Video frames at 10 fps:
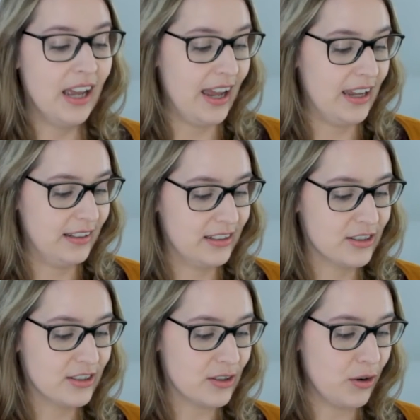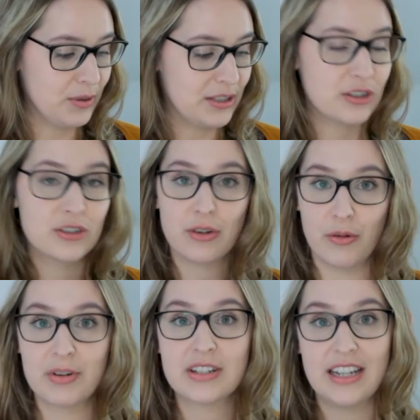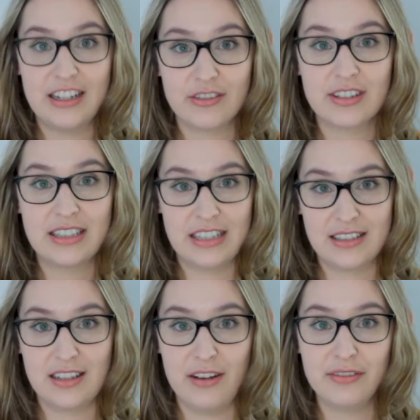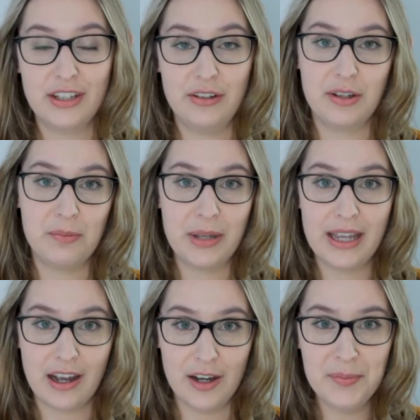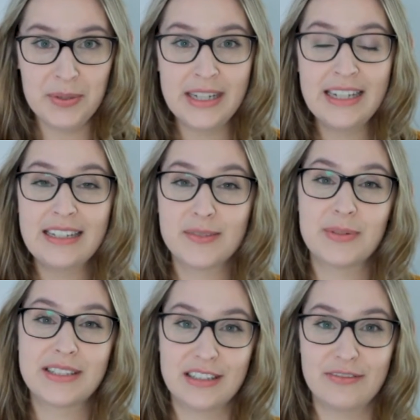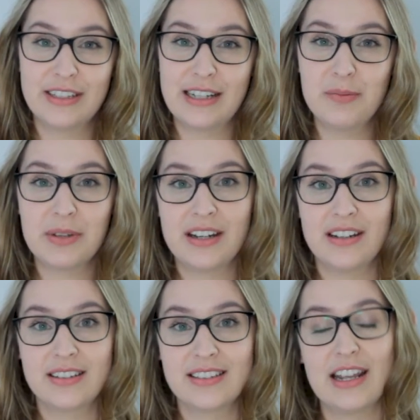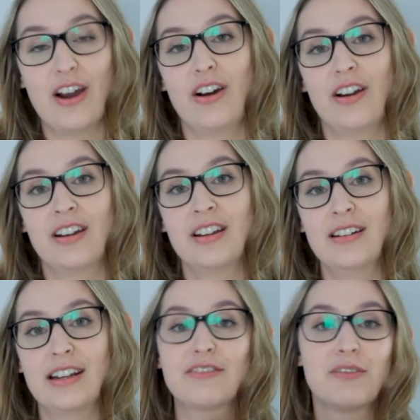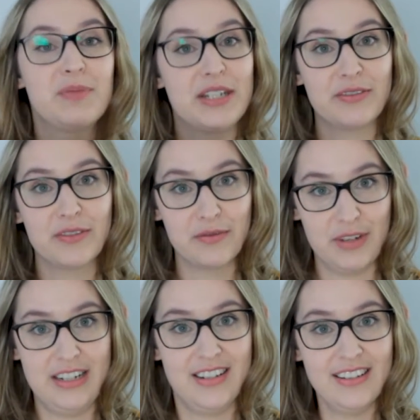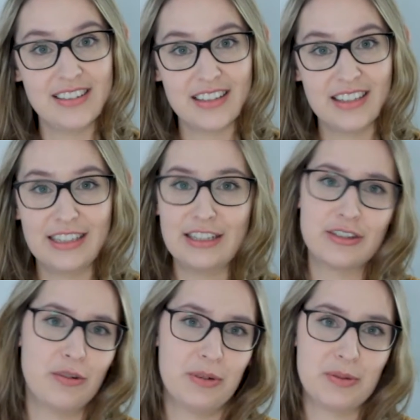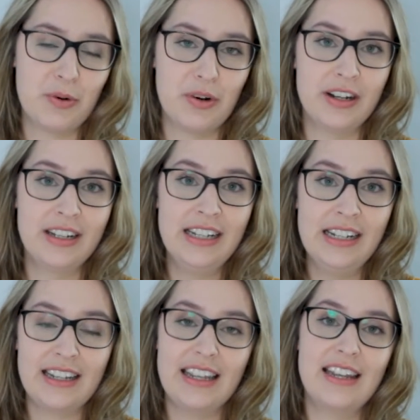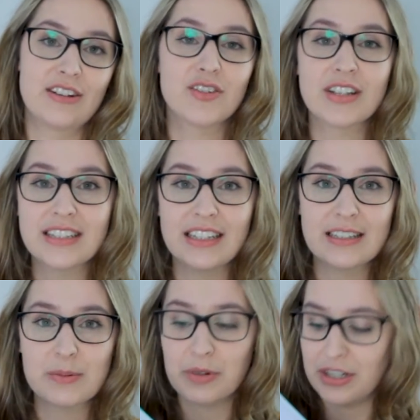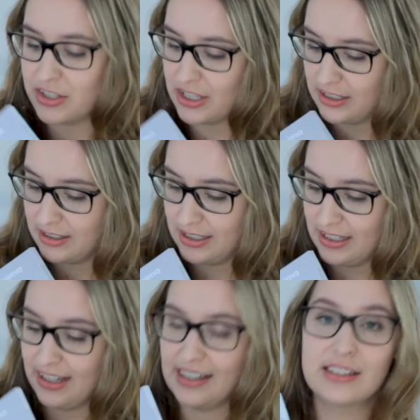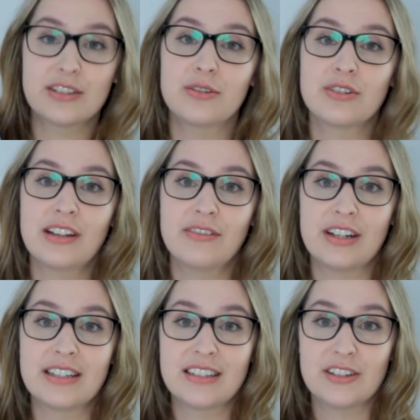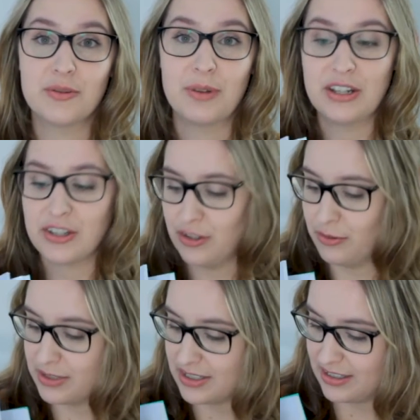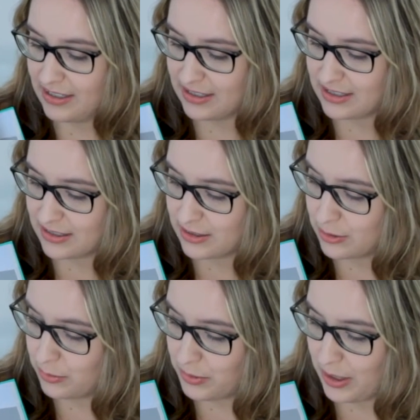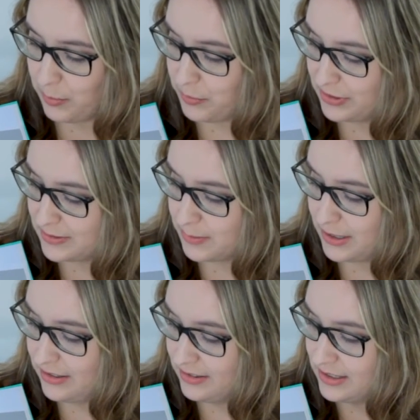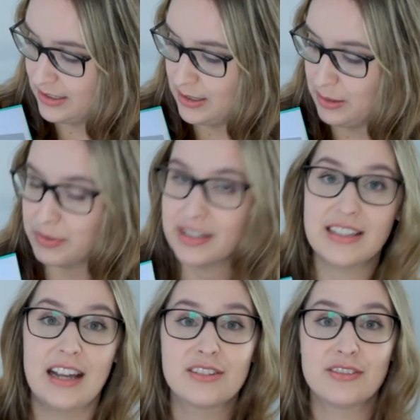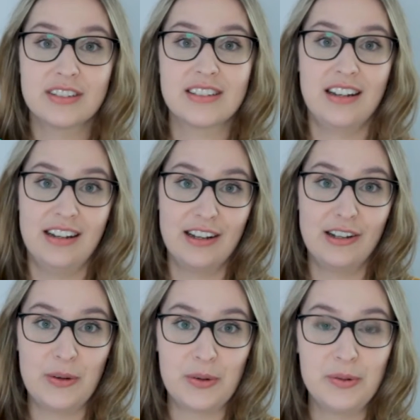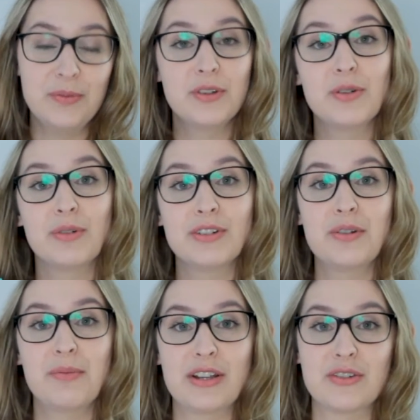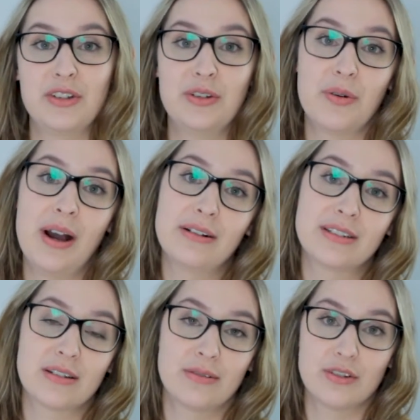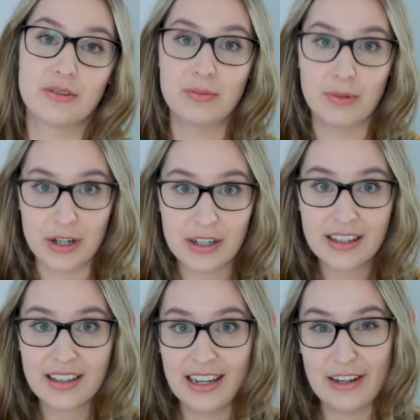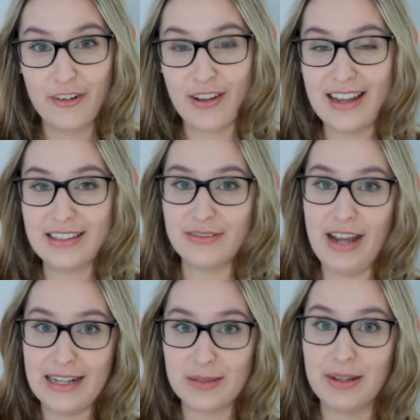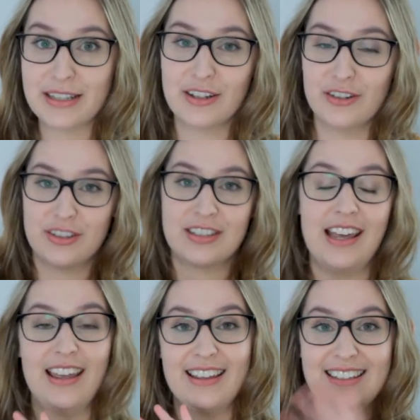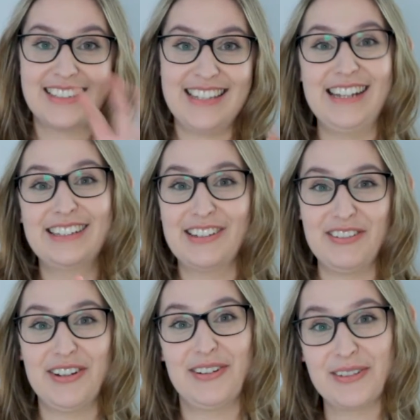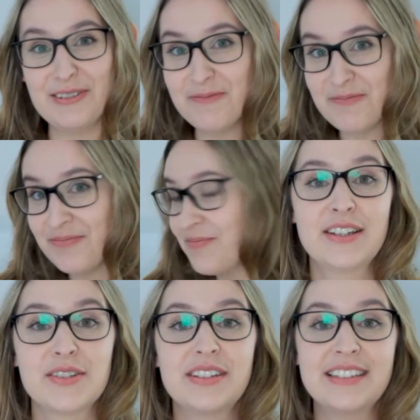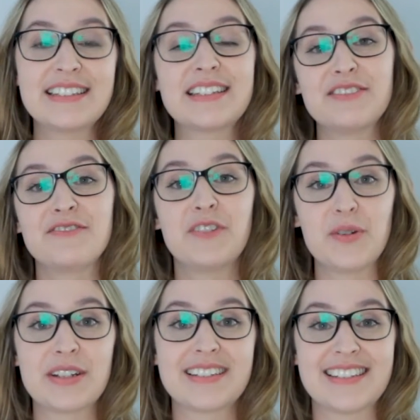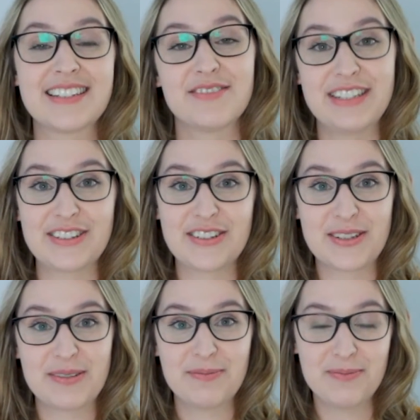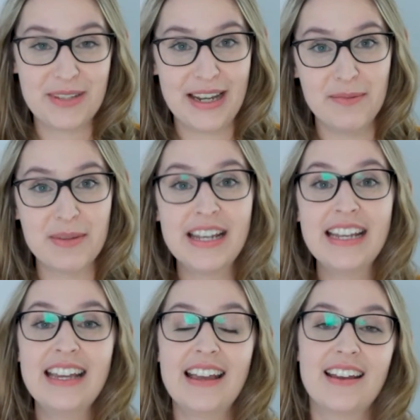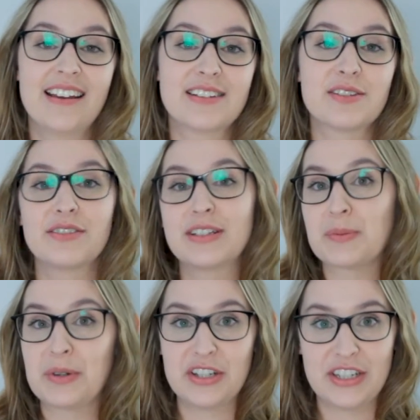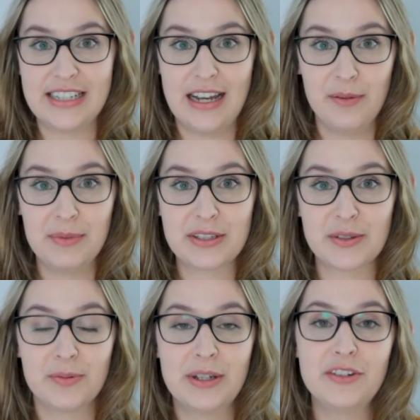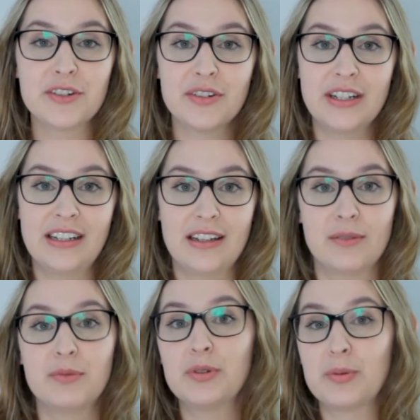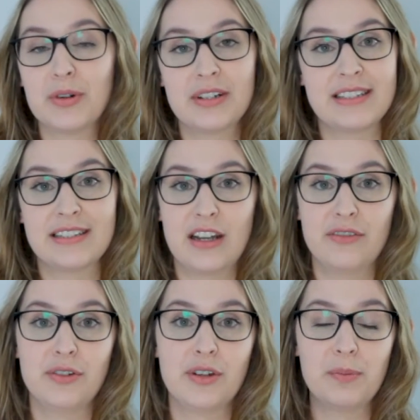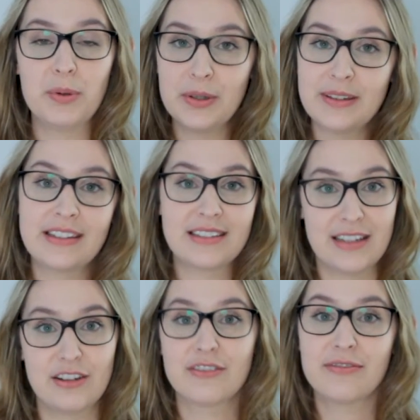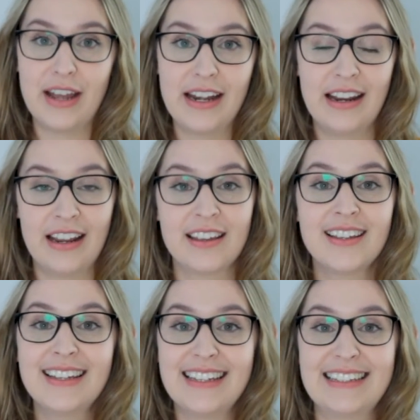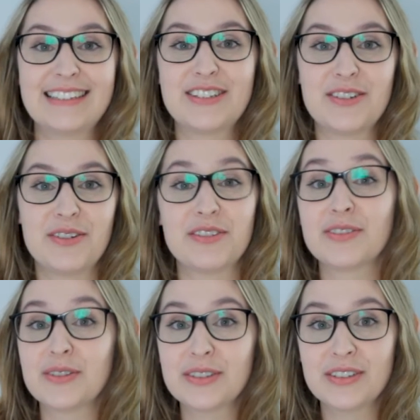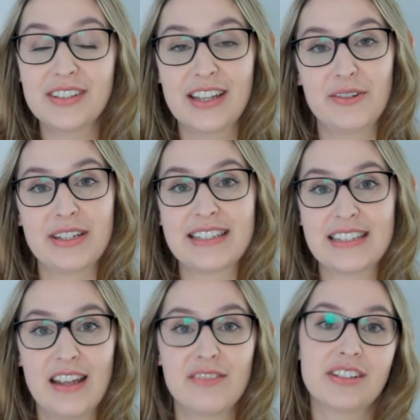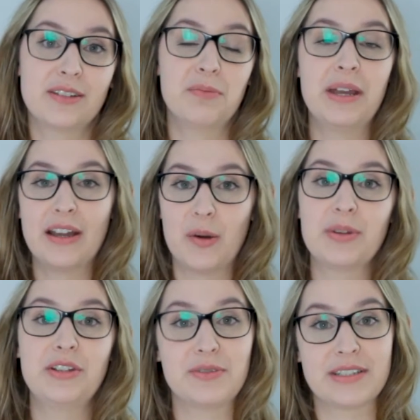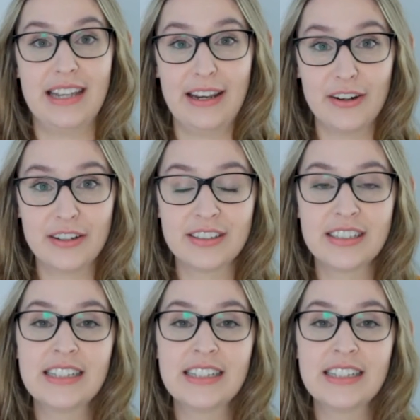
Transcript: and there's just always so much interesting stuff that you can pick up specifically because they are like from different regions i think there's so much more like interesting inspiration and it's usually very situational which i think is super helpful as well because as you're designing a logo, you want to make sure you know how it's going to work in all kinds of aspects, not just like a standalone logo. So, this is the focused research time uh, and sort of inspiration time. And so, when you're creating mood boards and stuff, you can put things that you're finding into a folder that you can save and then pick up and use later.